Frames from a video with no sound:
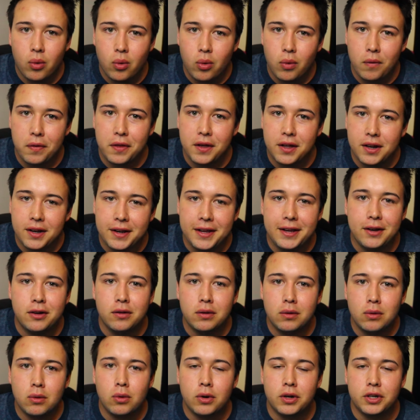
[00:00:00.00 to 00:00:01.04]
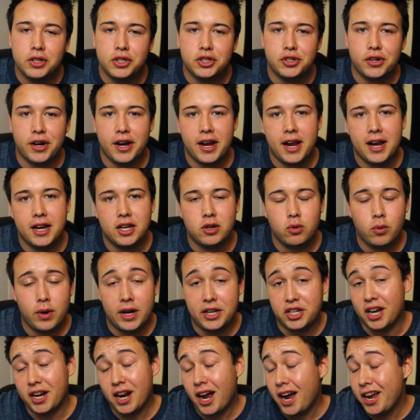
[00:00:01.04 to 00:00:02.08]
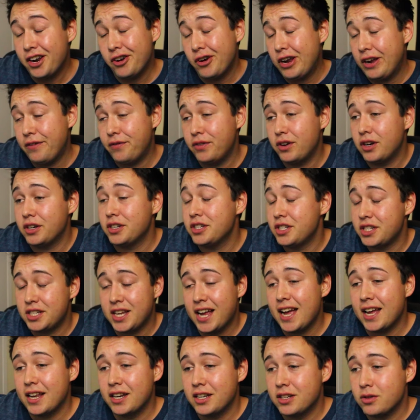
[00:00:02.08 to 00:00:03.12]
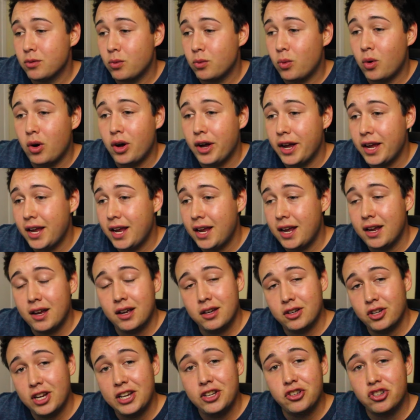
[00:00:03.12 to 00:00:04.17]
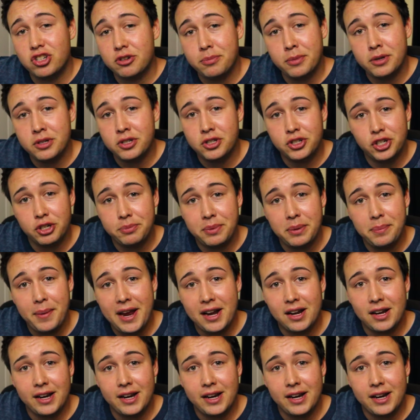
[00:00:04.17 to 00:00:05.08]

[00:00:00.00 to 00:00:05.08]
or the illegal organ trade, which, and I don't even understand why instruments should be made